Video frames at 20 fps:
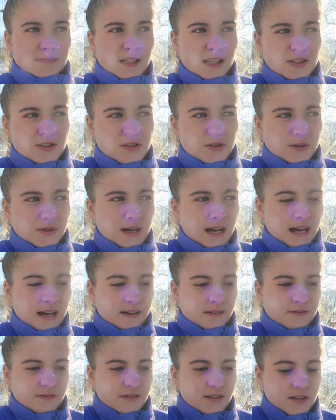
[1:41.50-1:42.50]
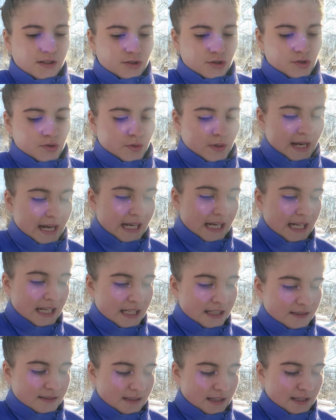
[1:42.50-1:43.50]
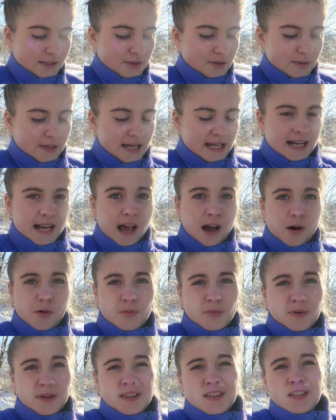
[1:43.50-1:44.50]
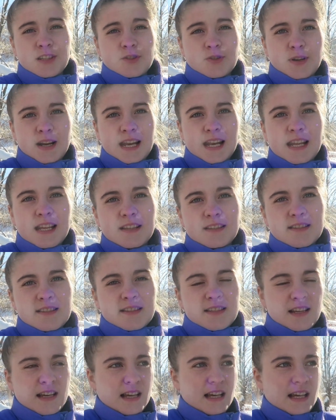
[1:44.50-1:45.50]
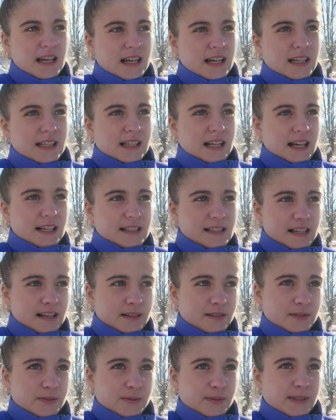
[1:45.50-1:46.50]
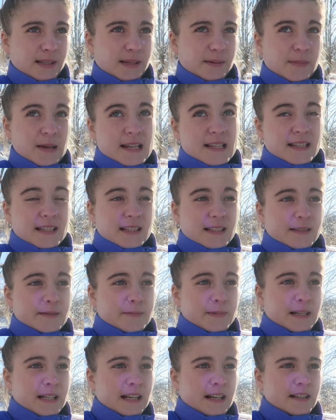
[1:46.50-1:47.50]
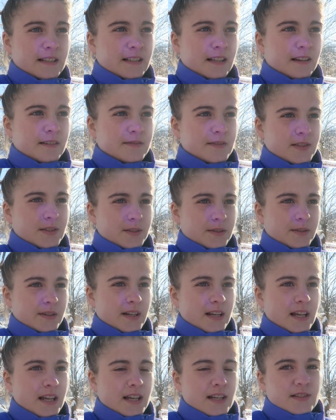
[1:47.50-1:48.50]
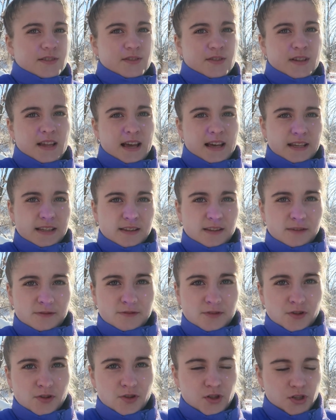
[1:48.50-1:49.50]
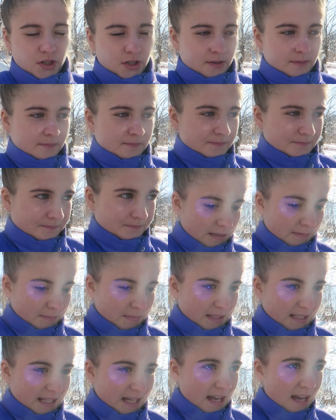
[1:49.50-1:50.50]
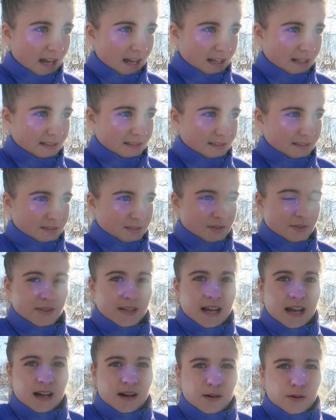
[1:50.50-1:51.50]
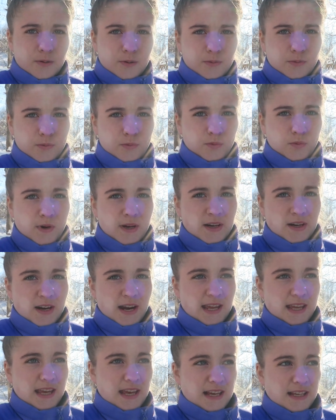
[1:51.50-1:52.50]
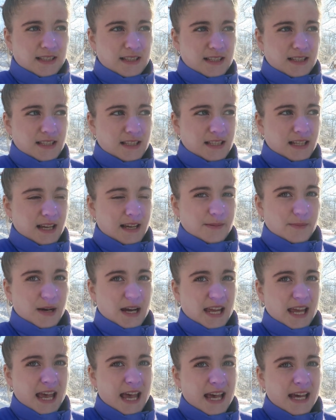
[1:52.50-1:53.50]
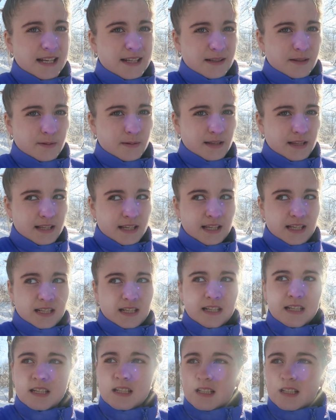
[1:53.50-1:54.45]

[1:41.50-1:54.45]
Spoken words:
They do have training, like you can help with the trainings, and that sounds really amazing to me and I'd love to do that in the future. But yeah, so now where I guess am I headed with it?